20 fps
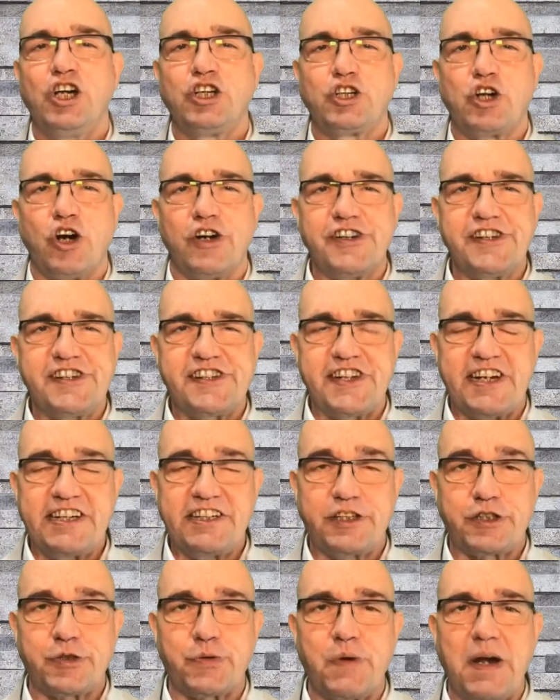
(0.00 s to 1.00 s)

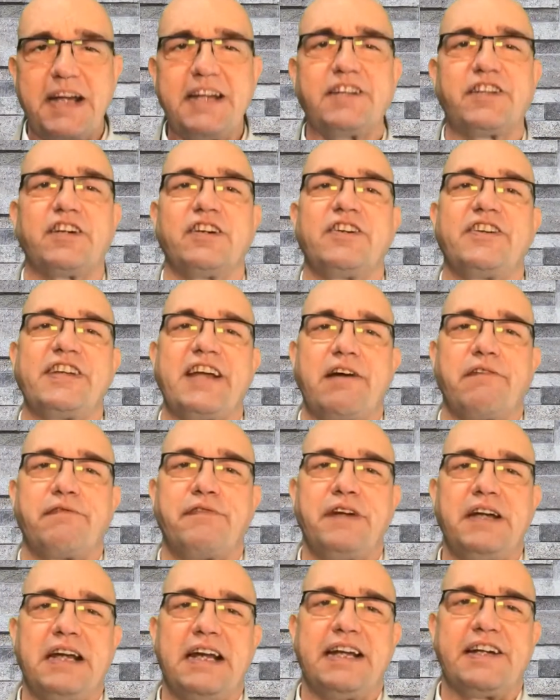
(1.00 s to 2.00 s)
Concentrate on their
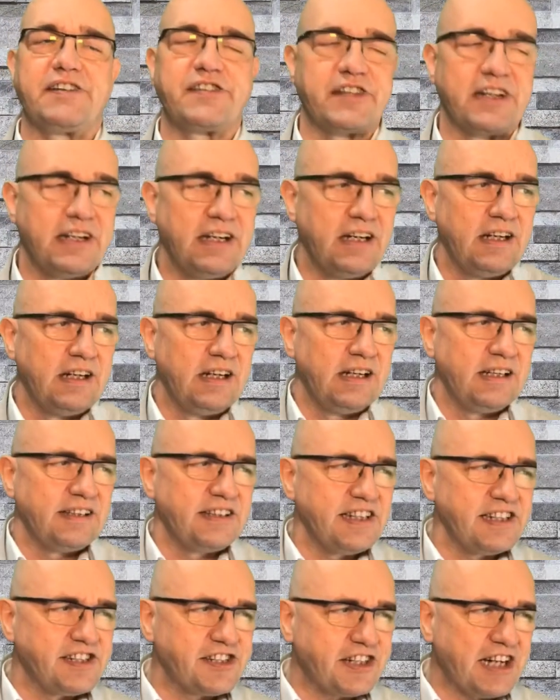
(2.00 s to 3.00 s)
feelings.
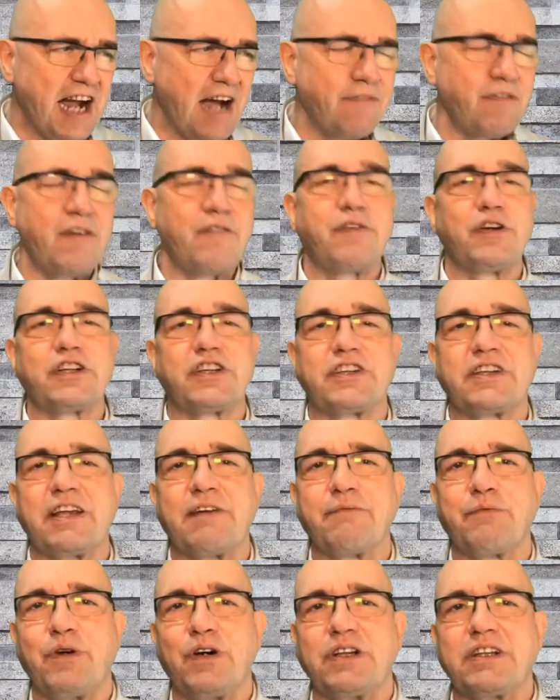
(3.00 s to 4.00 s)
Discover
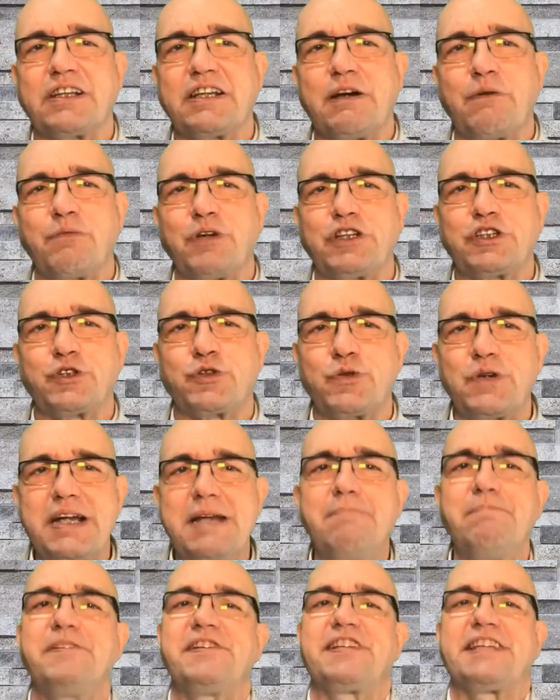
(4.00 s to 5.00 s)
what
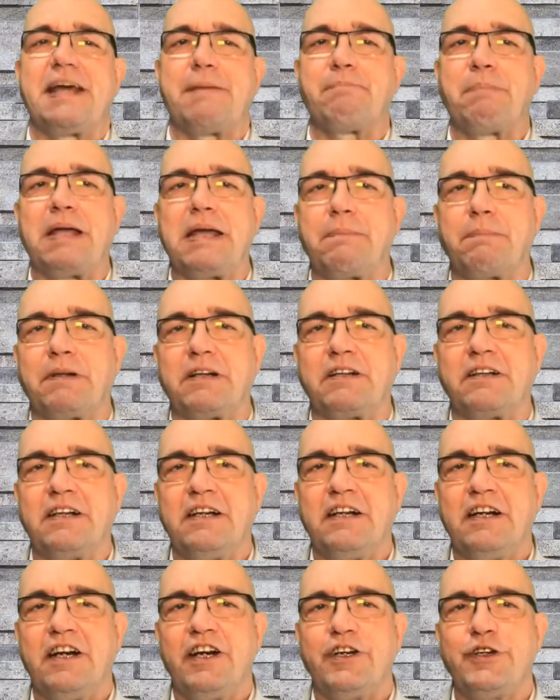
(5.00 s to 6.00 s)
dreams the people
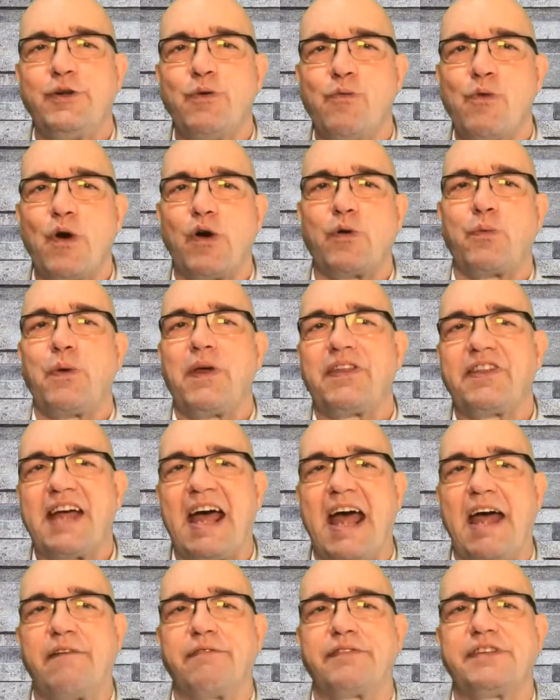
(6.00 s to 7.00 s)
you work with
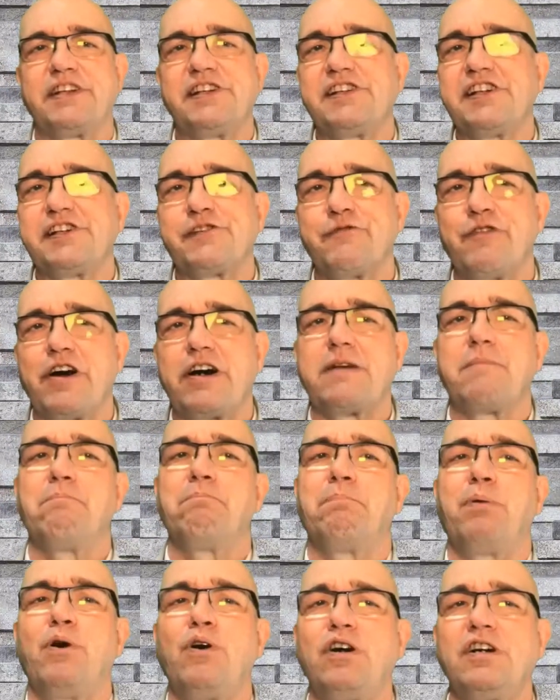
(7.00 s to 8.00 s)
have. This is very
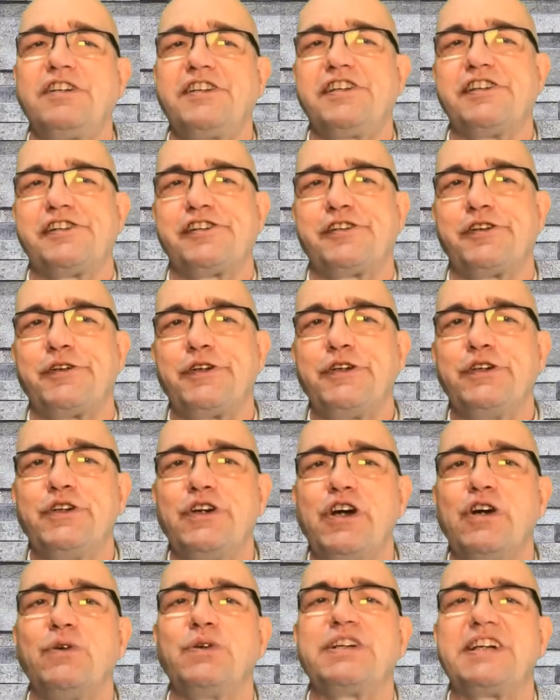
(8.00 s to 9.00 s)
important, so you
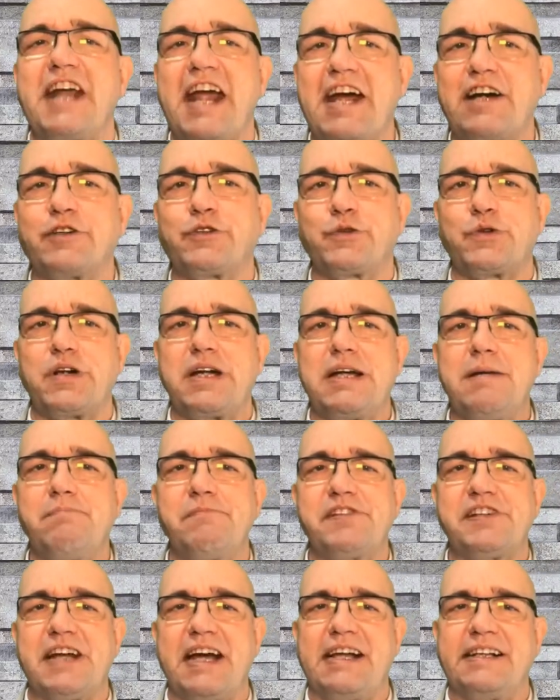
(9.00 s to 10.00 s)
know their
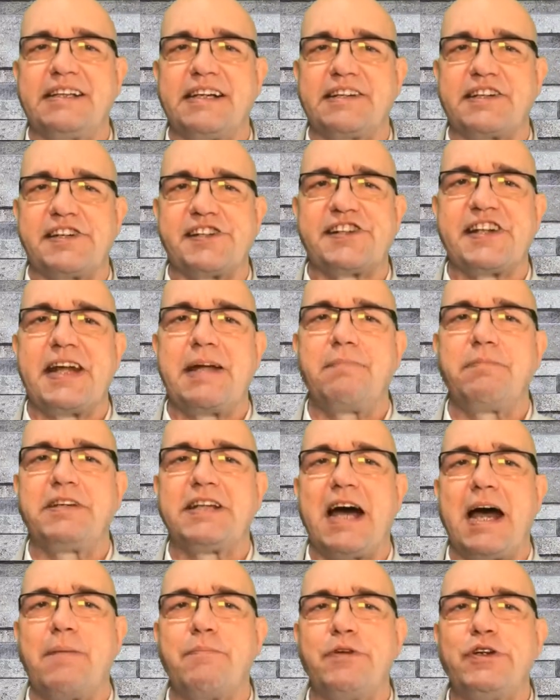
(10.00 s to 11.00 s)
dreams and at the same
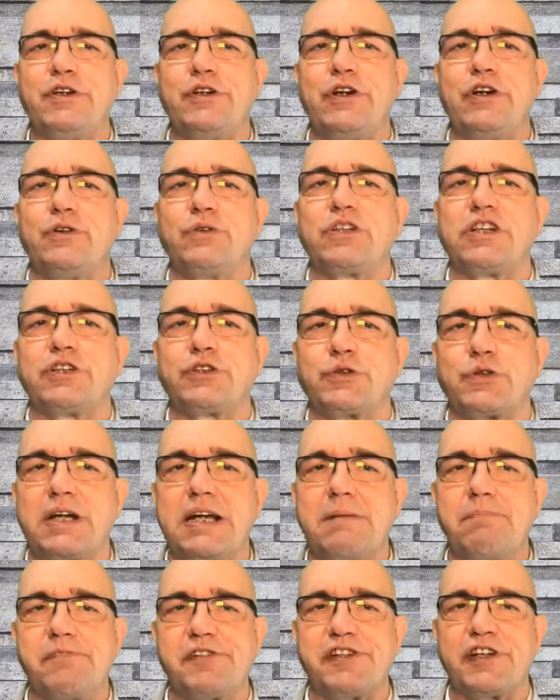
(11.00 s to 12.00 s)
time you know the
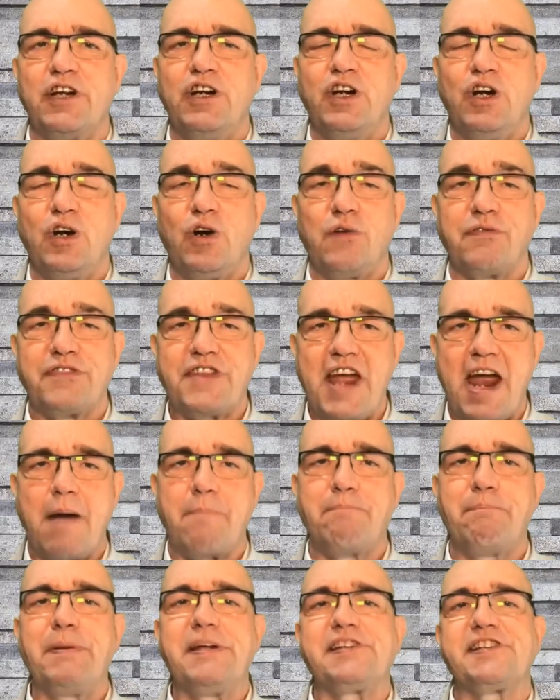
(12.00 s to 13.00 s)
dreams of their
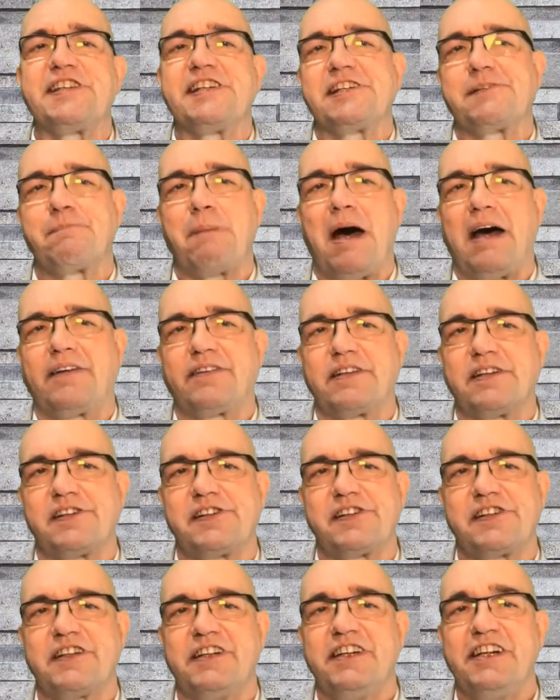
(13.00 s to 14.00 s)
business
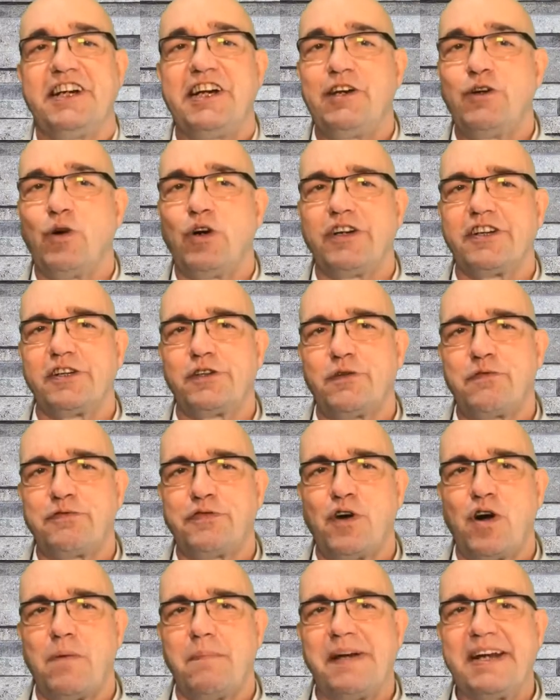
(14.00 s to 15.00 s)
partners in order to
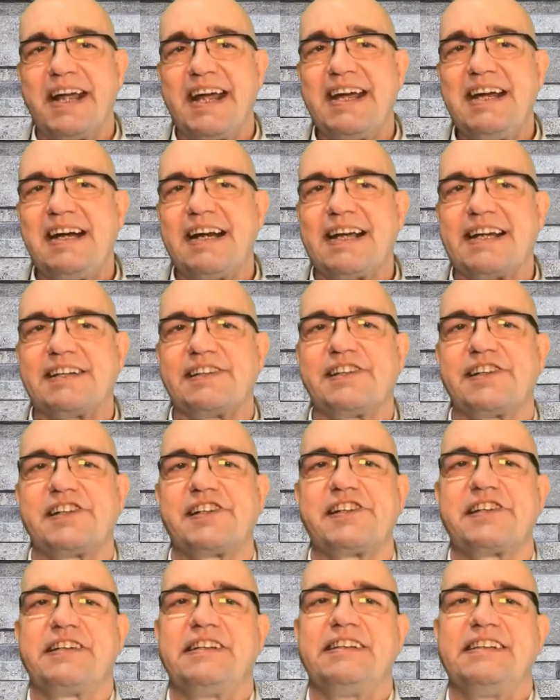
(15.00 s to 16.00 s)
form an
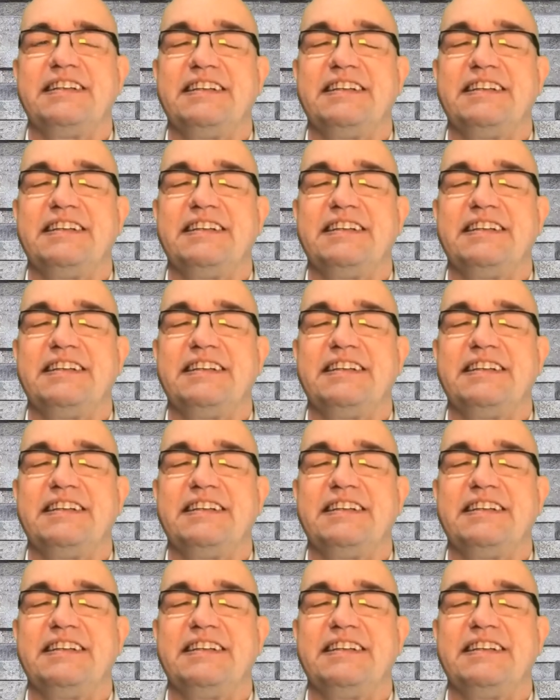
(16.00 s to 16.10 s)
alliance.